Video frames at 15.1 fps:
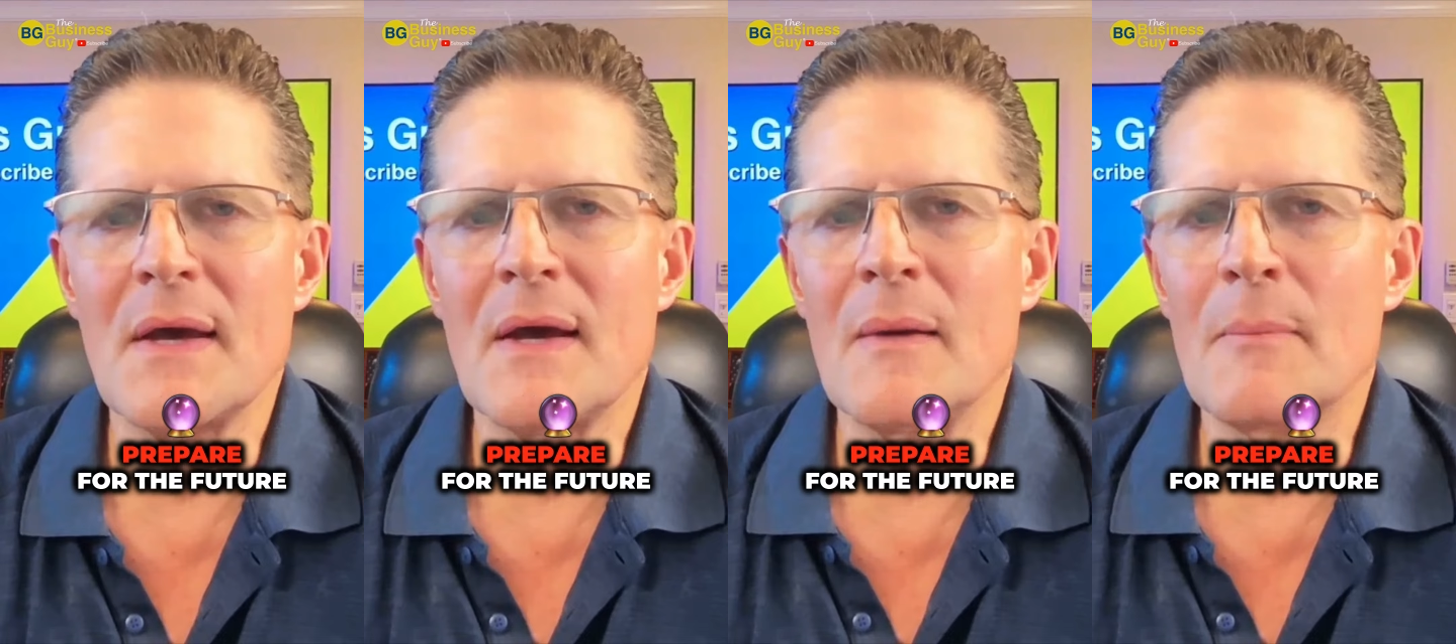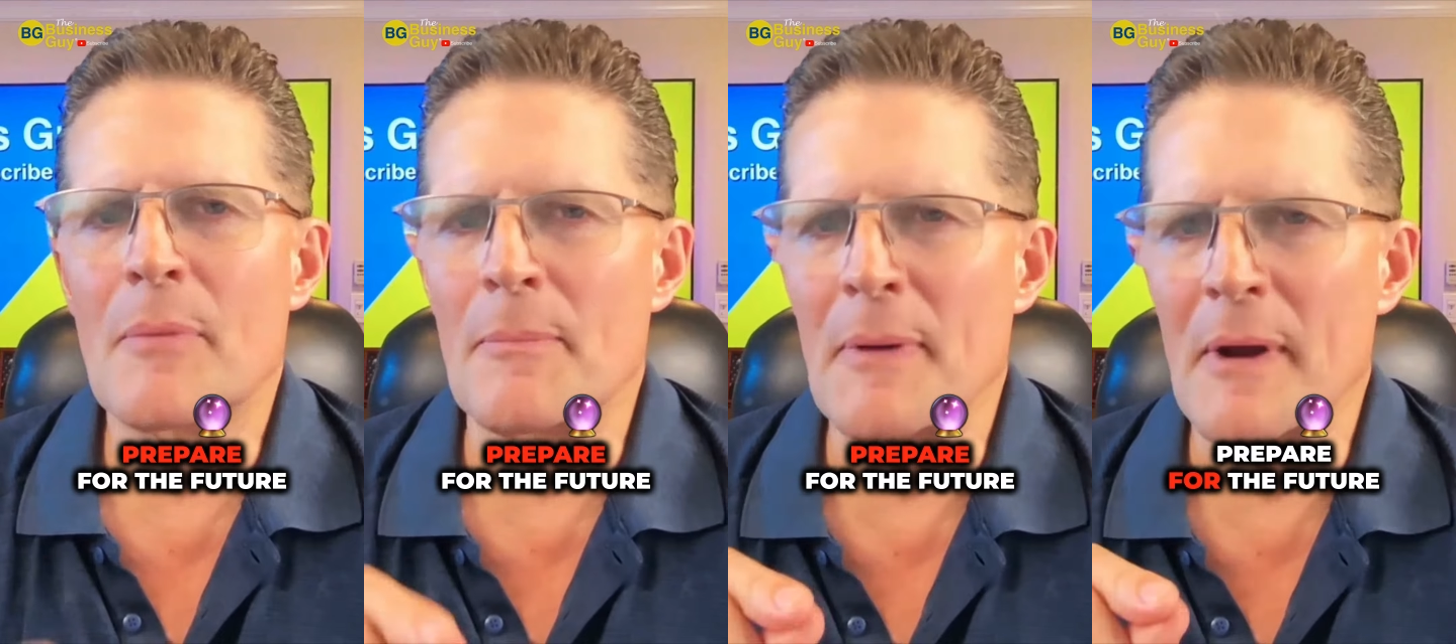
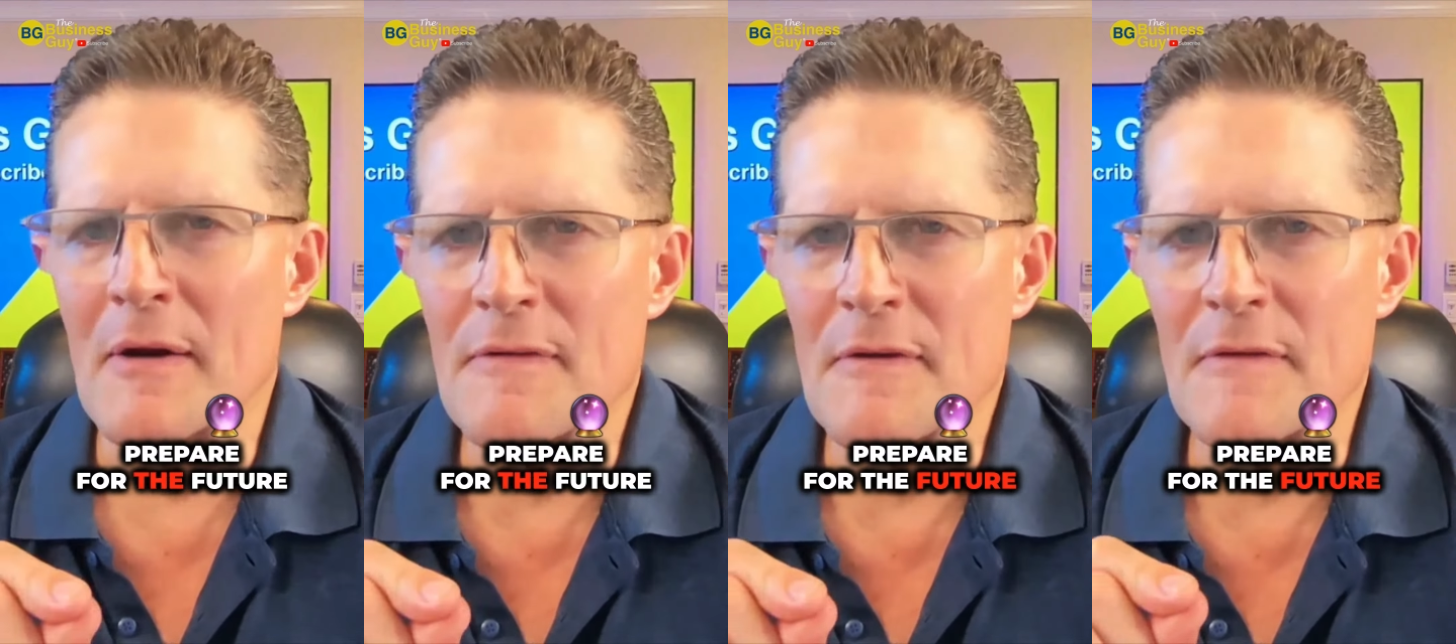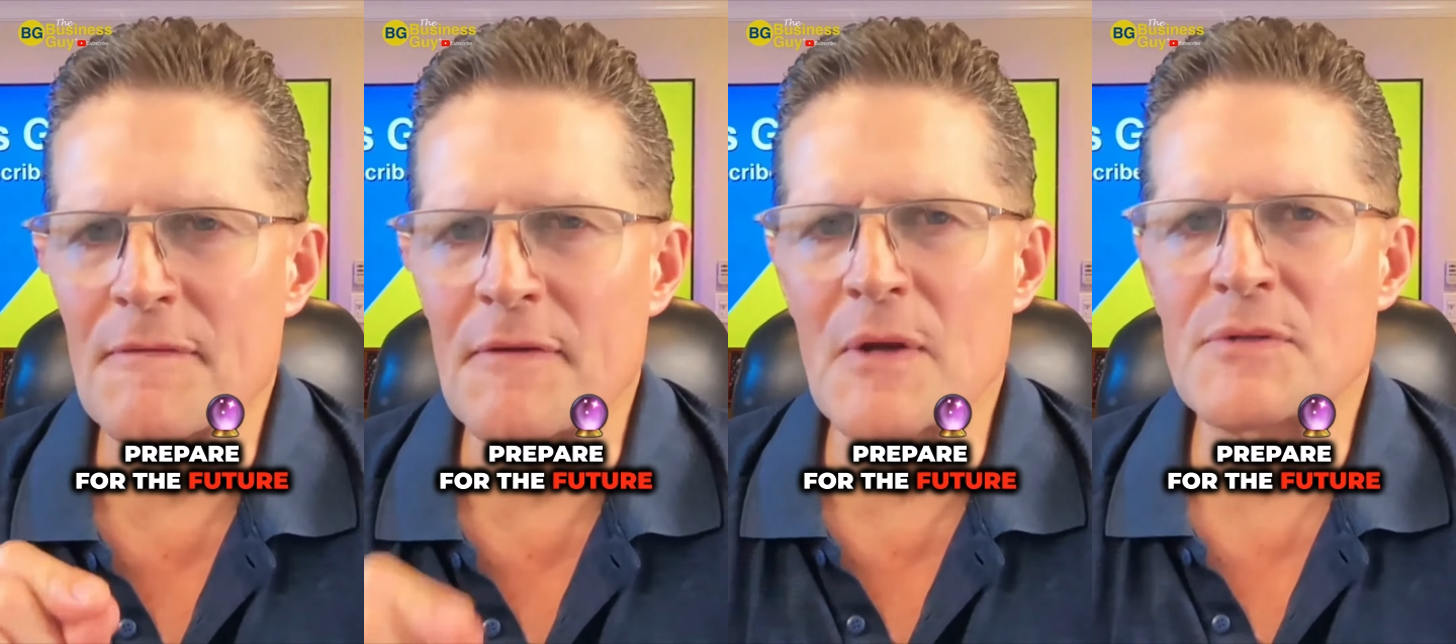Prepare for
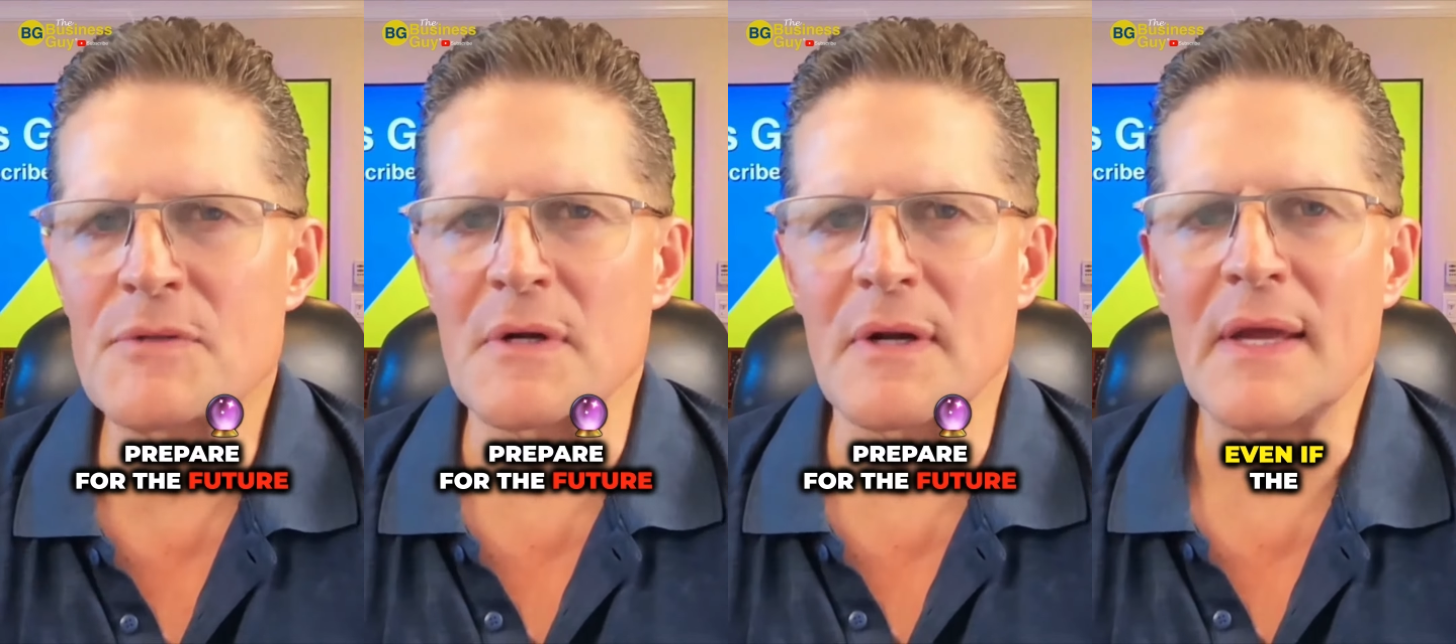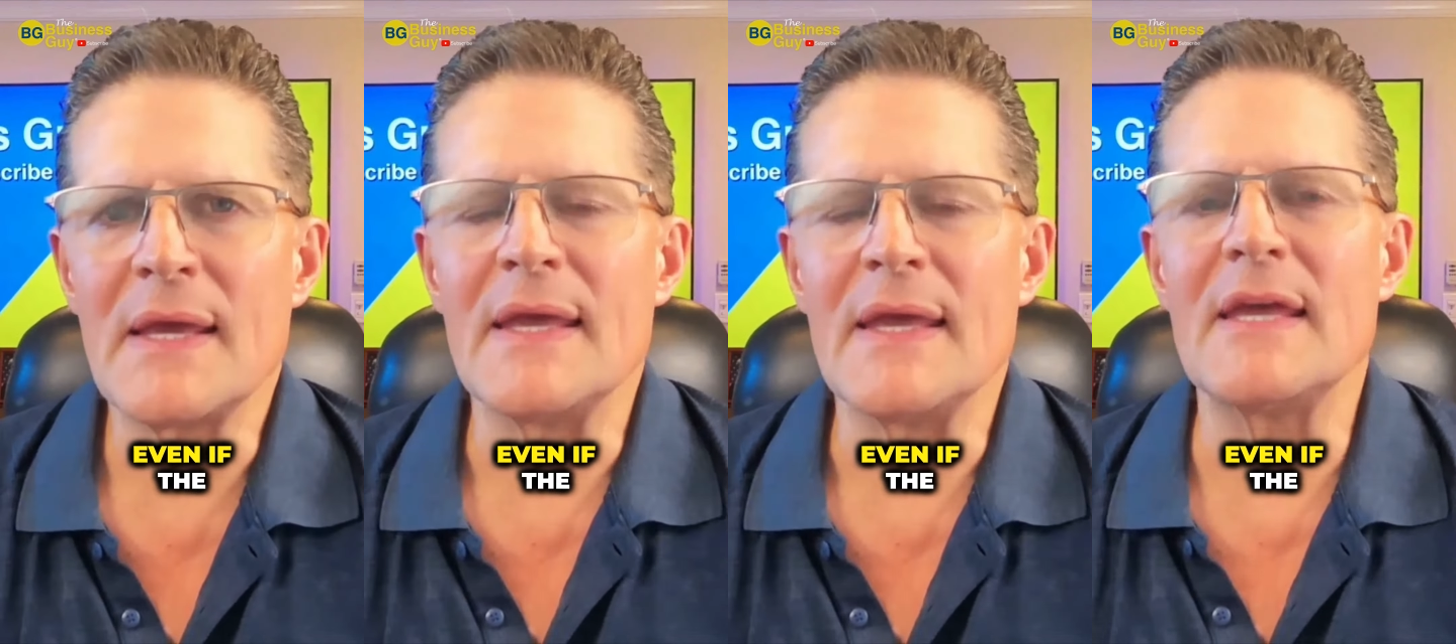the future.
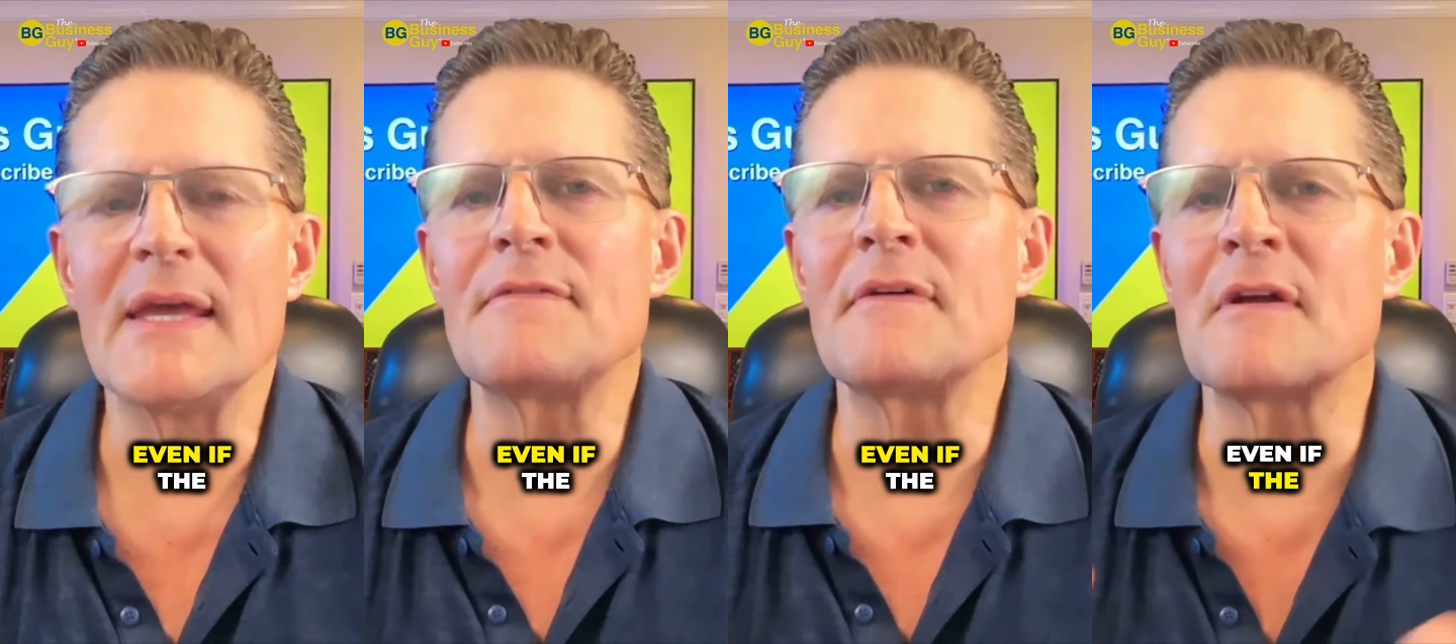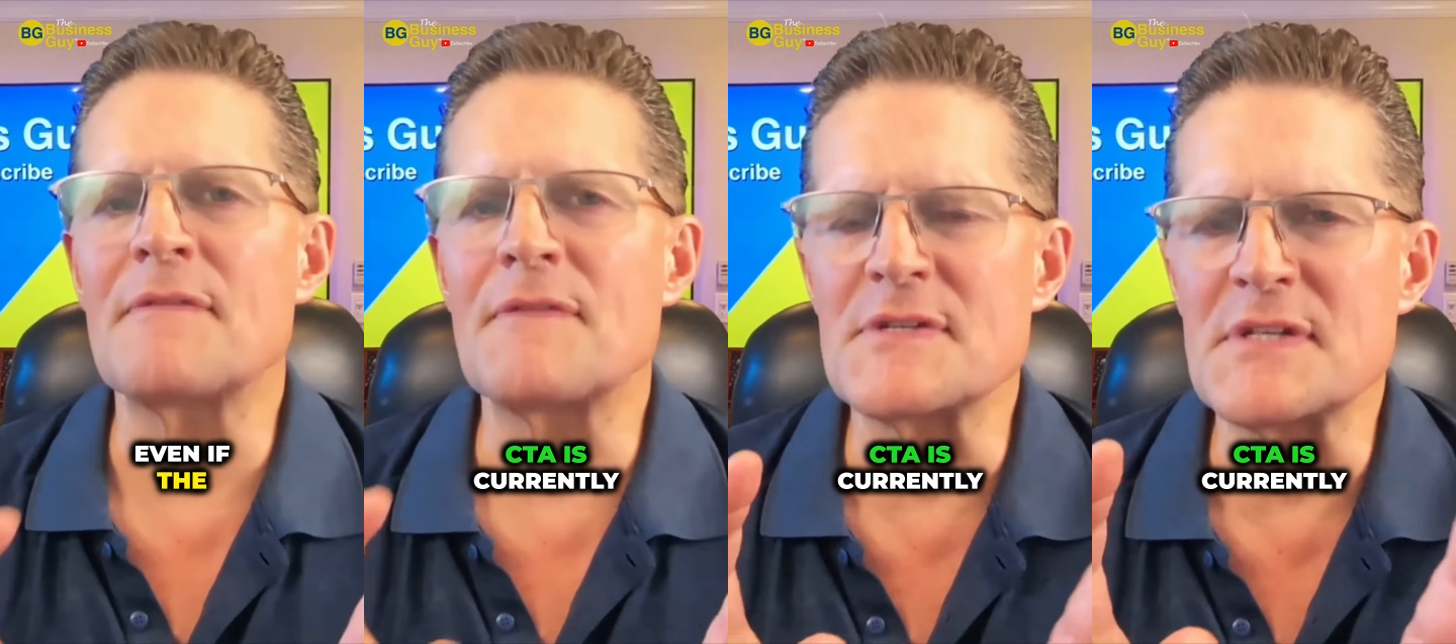Even
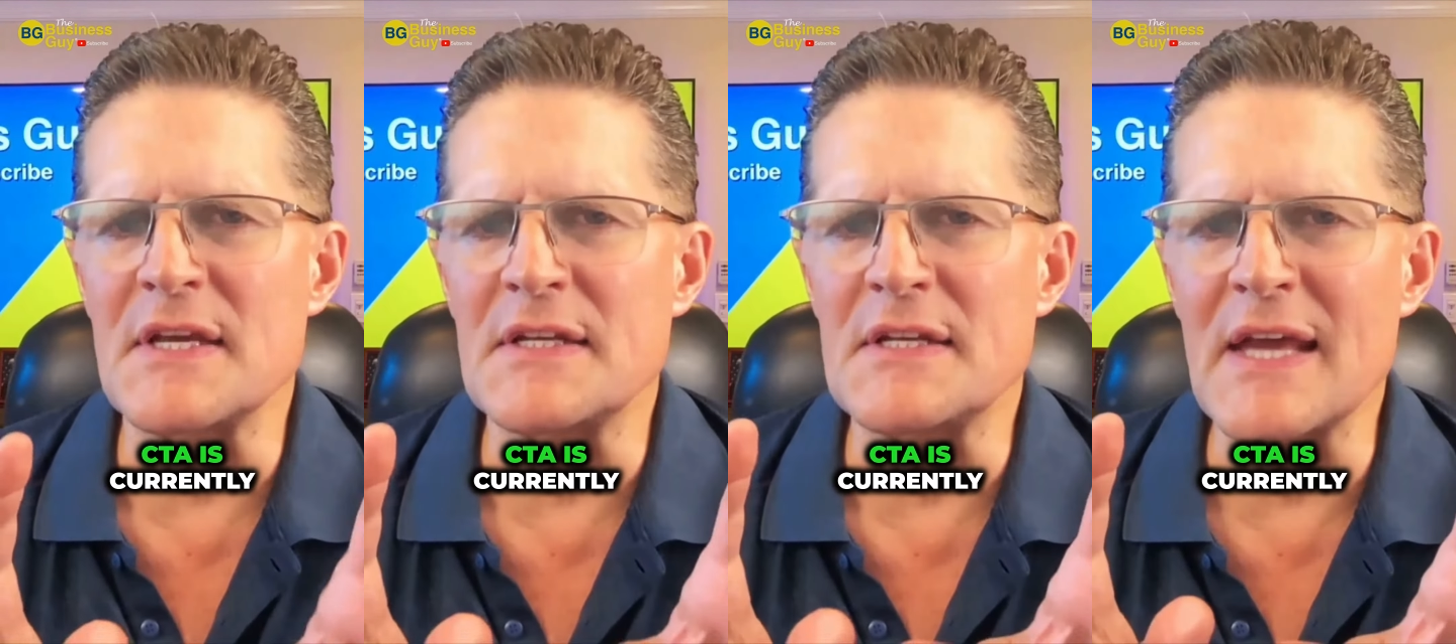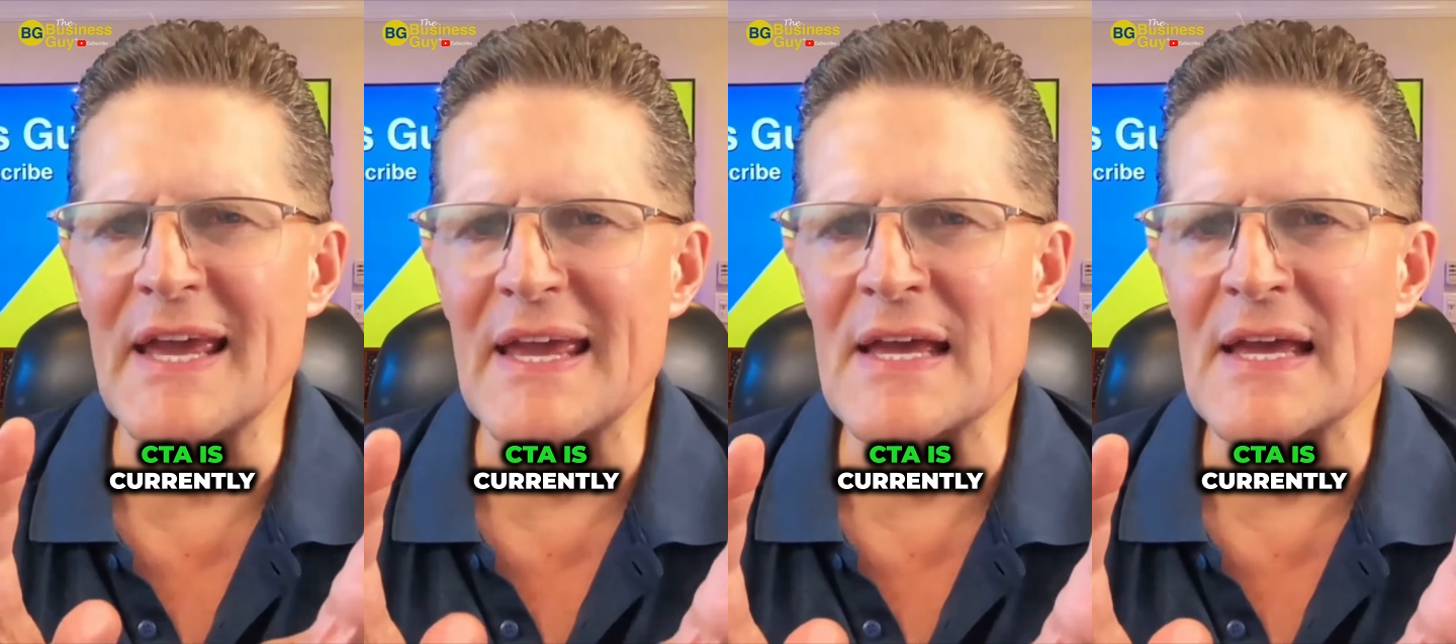if the CTA